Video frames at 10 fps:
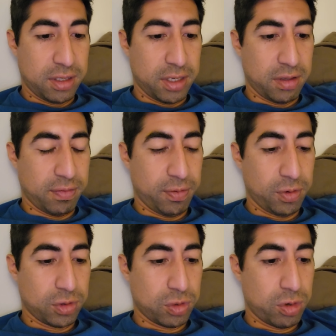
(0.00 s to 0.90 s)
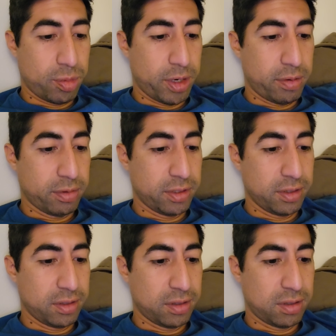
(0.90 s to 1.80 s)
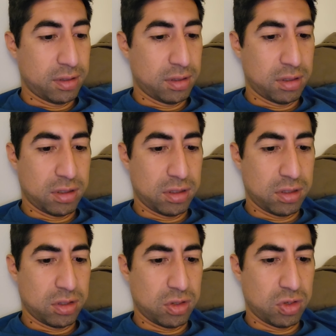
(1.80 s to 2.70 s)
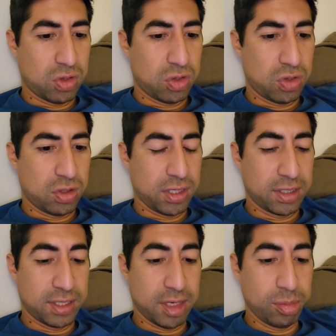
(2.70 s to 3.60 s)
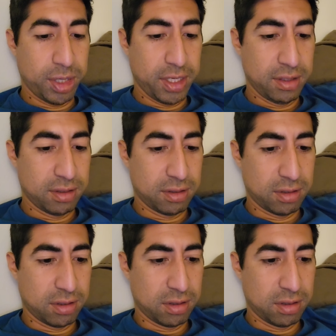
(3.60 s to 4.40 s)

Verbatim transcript: And the first quarter mile was at 610 pace.